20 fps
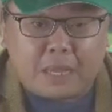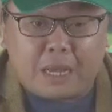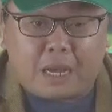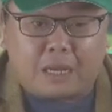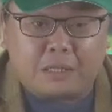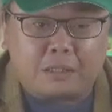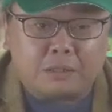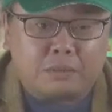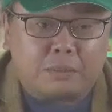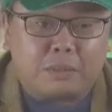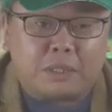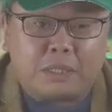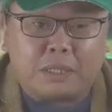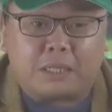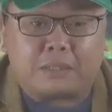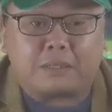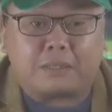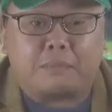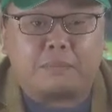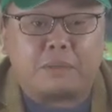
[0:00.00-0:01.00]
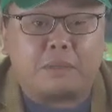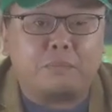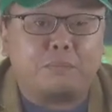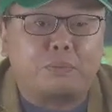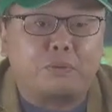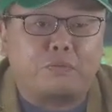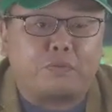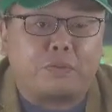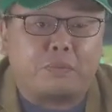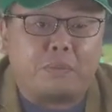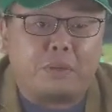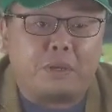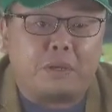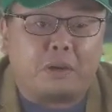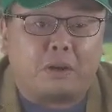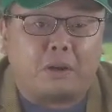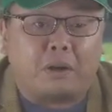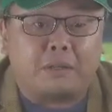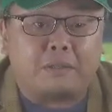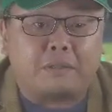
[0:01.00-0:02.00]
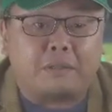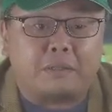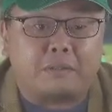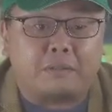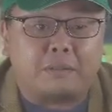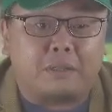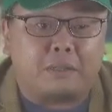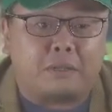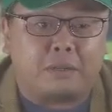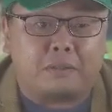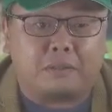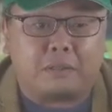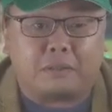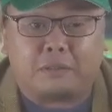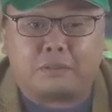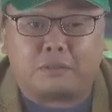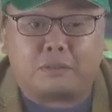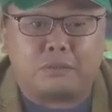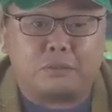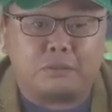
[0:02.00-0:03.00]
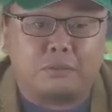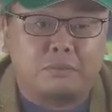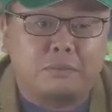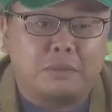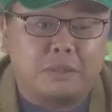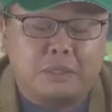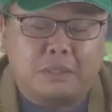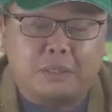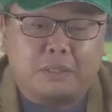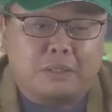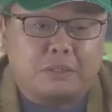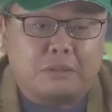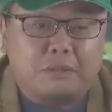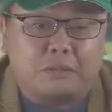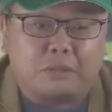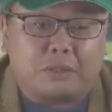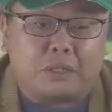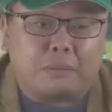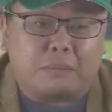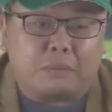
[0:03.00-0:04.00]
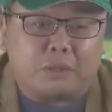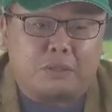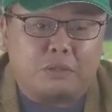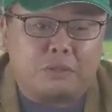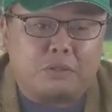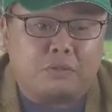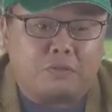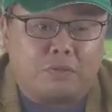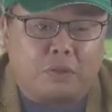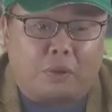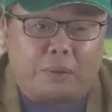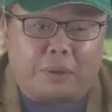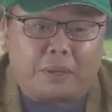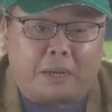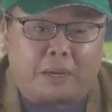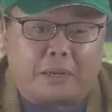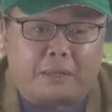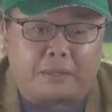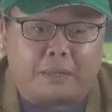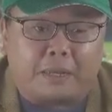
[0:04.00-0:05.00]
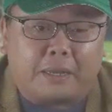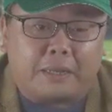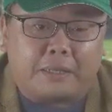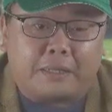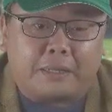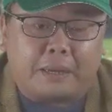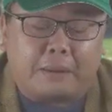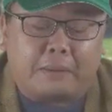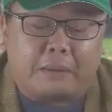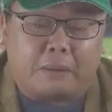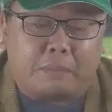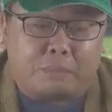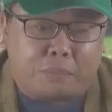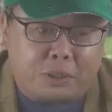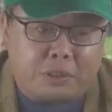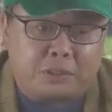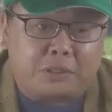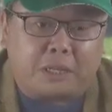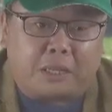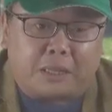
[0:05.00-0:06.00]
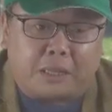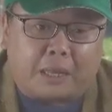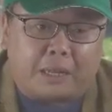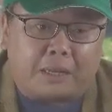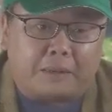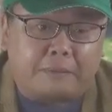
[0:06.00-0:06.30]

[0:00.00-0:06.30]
just want to get some input from you guys, and just to keep the news flowing. And appreciate that.